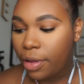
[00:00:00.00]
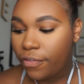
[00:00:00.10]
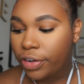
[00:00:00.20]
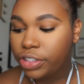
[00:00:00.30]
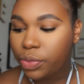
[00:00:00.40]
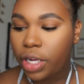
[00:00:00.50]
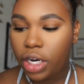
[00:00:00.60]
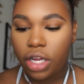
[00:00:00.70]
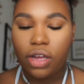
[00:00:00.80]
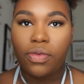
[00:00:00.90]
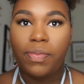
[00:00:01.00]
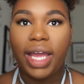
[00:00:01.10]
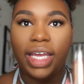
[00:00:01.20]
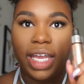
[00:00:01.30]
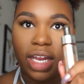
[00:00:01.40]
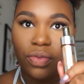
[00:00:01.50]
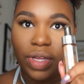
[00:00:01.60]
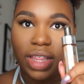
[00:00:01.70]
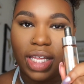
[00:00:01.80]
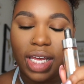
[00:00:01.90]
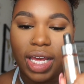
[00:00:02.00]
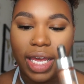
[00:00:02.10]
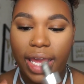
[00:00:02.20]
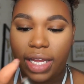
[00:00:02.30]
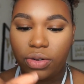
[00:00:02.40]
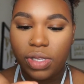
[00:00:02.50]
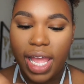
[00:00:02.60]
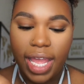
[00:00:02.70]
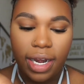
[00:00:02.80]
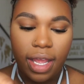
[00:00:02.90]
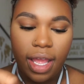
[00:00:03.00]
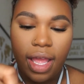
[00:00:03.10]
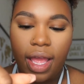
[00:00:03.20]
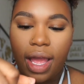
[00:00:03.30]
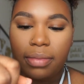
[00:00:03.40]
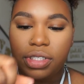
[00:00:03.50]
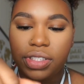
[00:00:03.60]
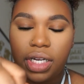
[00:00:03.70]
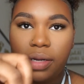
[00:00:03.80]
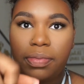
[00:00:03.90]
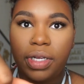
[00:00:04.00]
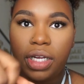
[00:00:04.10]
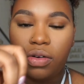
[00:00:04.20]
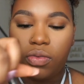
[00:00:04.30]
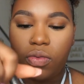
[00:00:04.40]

First, we're going to go back in with the Candlelight. I'm just going to put